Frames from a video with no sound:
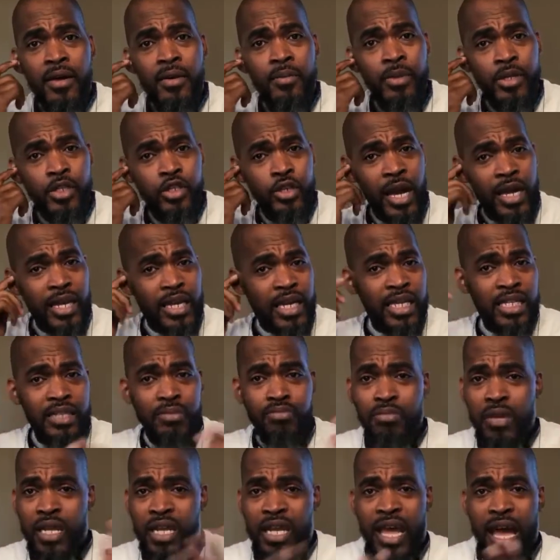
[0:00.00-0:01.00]
But you got to get as
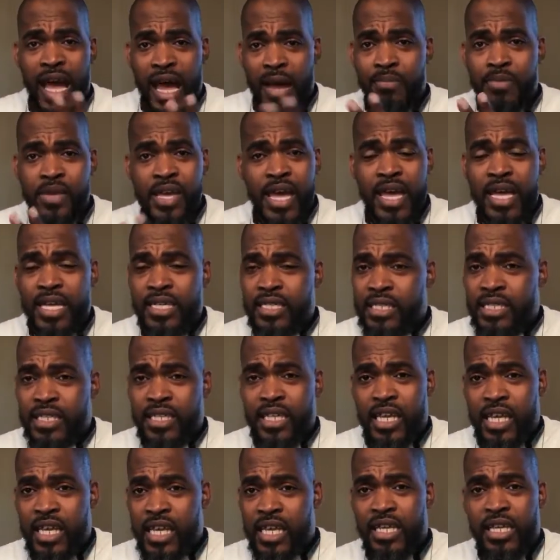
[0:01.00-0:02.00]
many
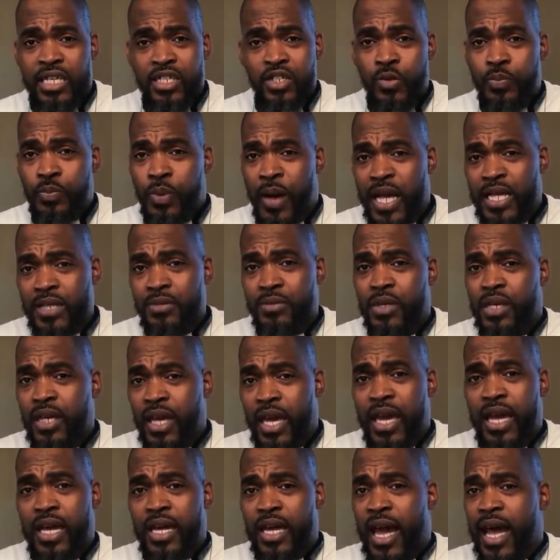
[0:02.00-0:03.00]
IBAs in as you possibly can,